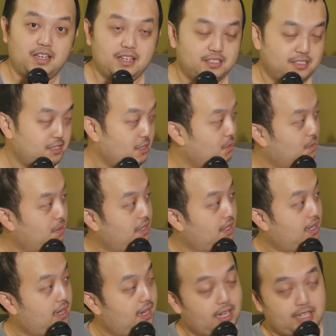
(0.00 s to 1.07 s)
So
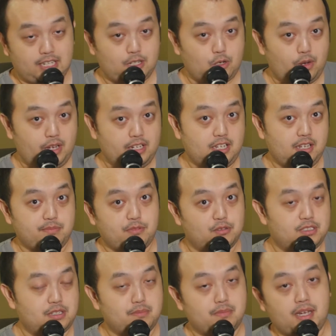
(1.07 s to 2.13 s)
go ahead, keep
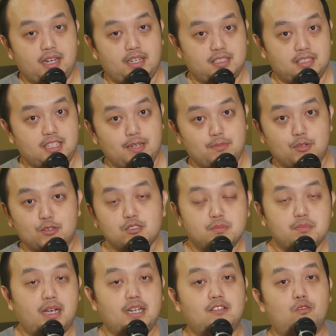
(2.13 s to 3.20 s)
those in mind. Keep those in
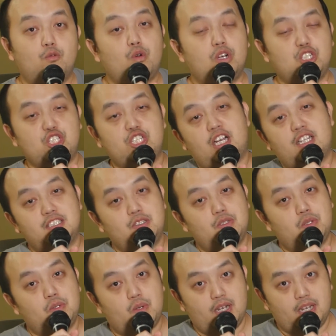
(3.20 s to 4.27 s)
mind of what shots
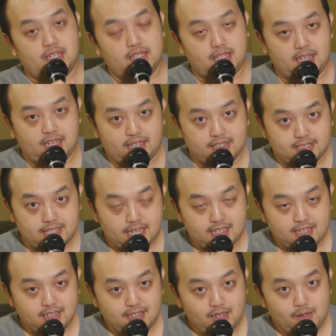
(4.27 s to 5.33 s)
you
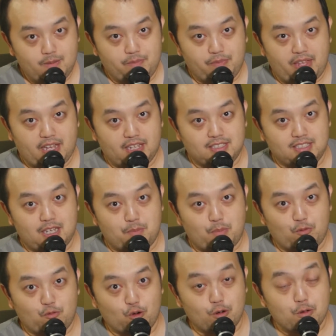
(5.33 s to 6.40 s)
take. And
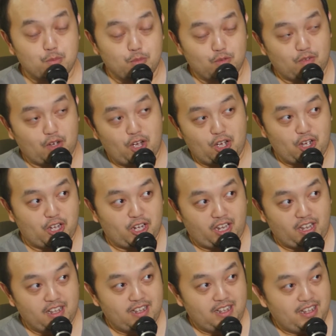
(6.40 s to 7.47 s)
before we move on,
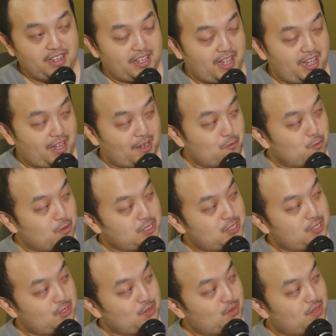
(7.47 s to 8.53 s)
Kang, what's
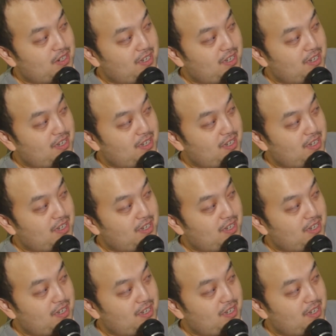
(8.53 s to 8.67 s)
your